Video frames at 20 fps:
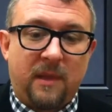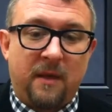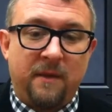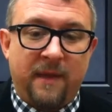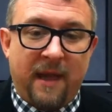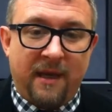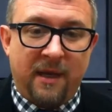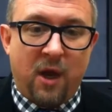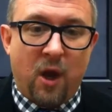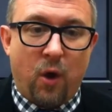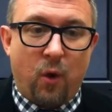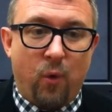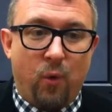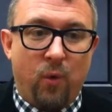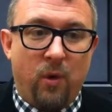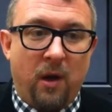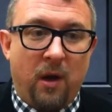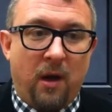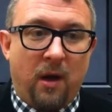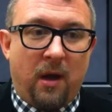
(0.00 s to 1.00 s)
They
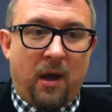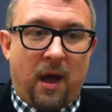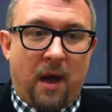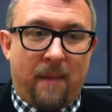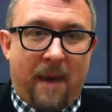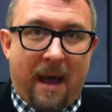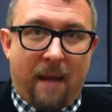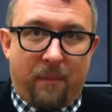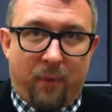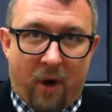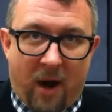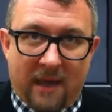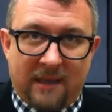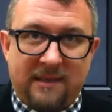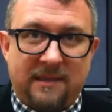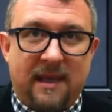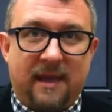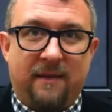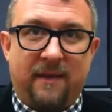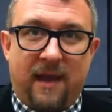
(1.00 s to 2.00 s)
know about
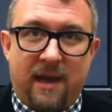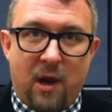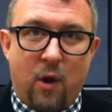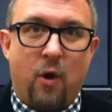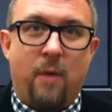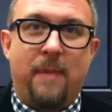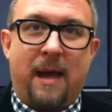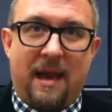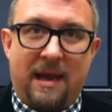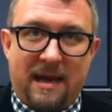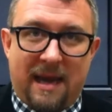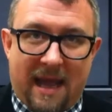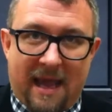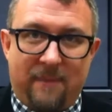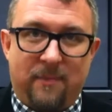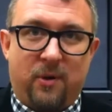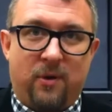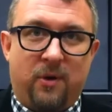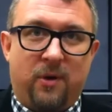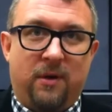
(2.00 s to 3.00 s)
pricing, they know about
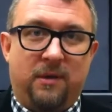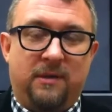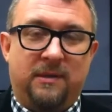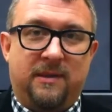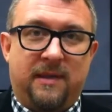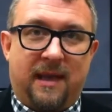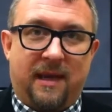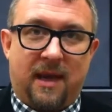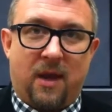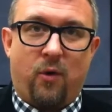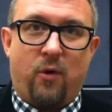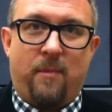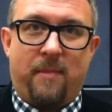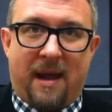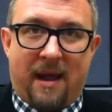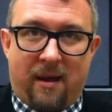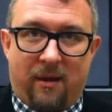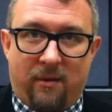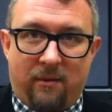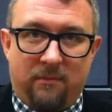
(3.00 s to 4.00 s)
neighborhoods, they know
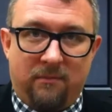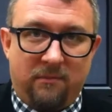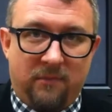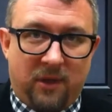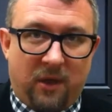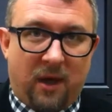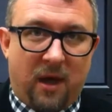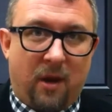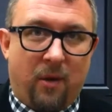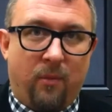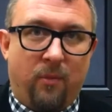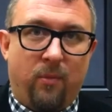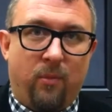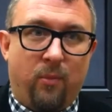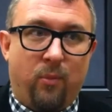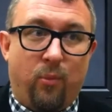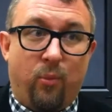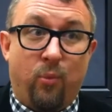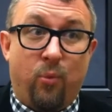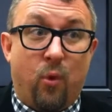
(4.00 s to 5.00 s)
about
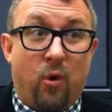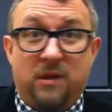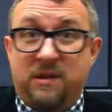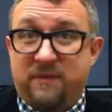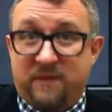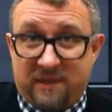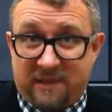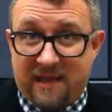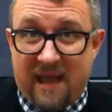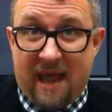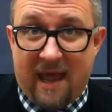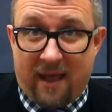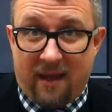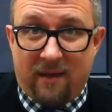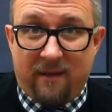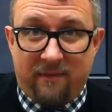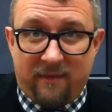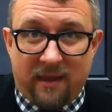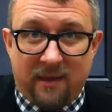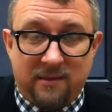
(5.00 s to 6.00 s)
what's for
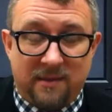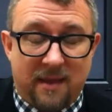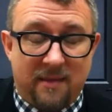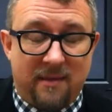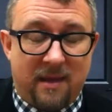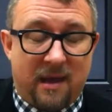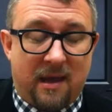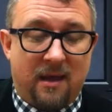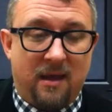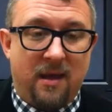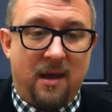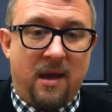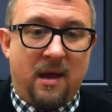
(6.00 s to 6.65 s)
sale and things like that.